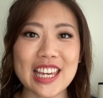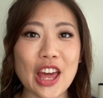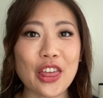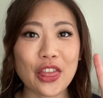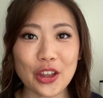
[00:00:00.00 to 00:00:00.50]
the
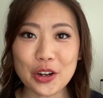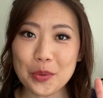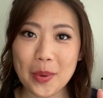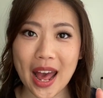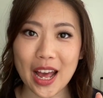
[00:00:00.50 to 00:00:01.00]

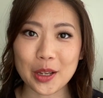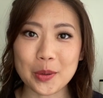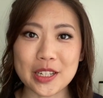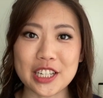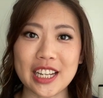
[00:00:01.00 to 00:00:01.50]
third bag,
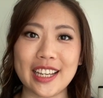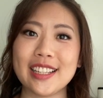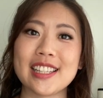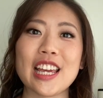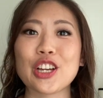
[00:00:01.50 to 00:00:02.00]
which
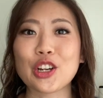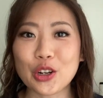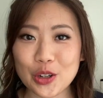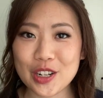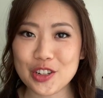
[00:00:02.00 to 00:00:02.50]
is a
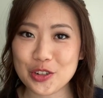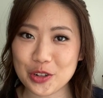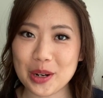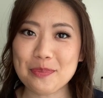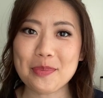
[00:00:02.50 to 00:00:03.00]
current
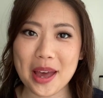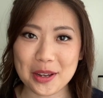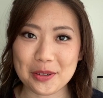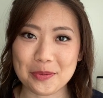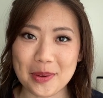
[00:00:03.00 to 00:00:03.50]
dream
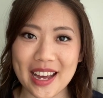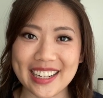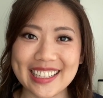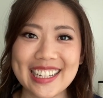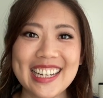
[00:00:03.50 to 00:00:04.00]
bag of
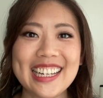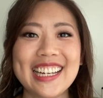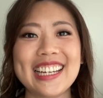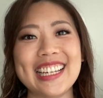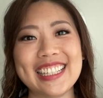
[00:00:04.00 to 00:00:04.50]
mine,
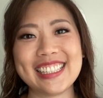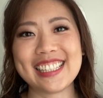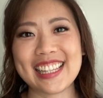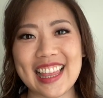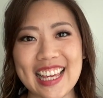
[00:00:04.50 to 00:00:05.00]

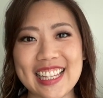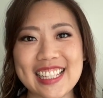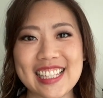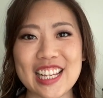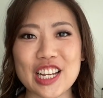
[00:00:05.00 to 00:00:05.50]
is
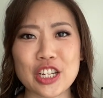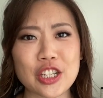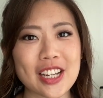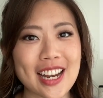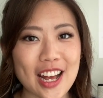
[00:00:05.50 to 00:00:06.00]
this
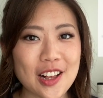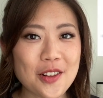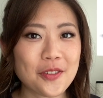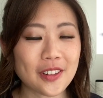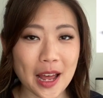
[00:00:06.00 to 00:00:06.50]

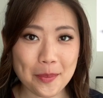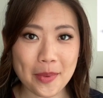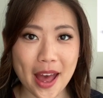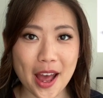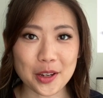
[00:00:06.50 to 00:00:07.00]
Chanel flap
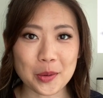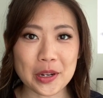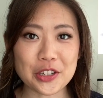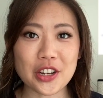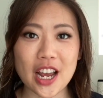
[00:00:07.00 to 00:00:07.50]
bag,
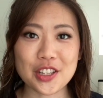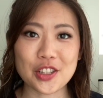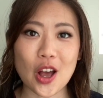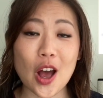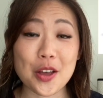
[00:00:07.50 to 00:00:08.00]
which I
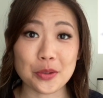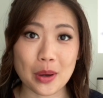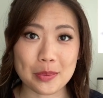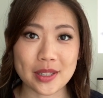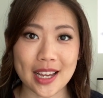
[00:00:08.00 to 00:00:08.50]
saw on the
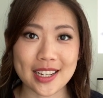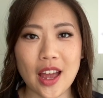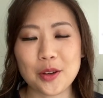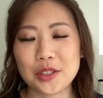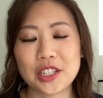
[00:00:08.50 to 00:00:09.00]
website.
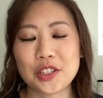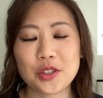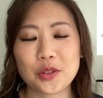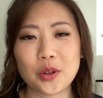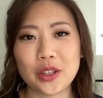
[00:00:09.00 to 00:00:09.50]
I was
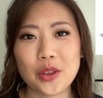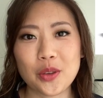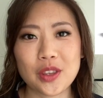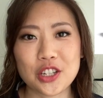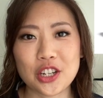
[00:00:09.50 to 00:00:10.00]
just scrolling
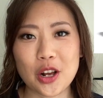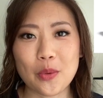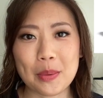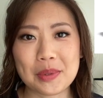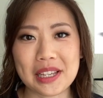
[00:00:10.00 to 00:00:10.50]
through the Chanel
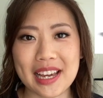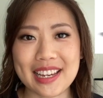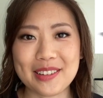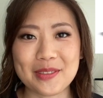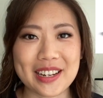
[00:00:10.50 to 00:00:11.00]

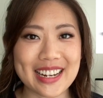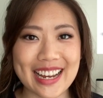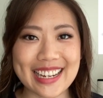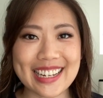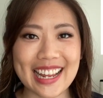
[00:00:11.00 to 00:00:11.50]
website one
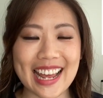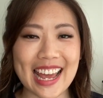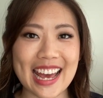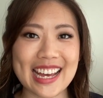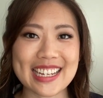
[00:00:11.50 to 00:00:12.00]
night
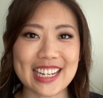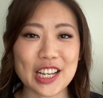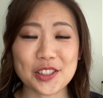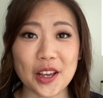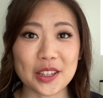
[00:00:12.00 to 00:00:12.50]
and I
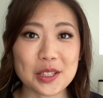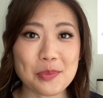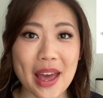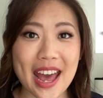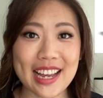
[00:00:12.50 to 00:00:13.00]
saw this
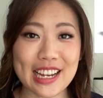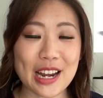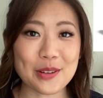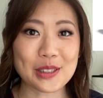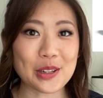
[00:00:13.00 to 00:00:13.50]
bag and
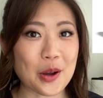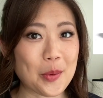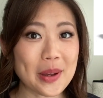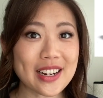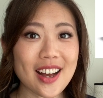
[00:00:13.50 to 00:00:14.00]
I was like, oh
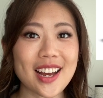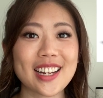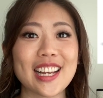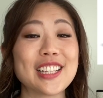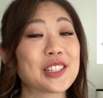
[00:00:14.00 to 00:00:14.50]
my God,
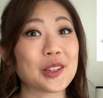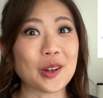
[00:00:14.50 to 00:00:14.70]
it's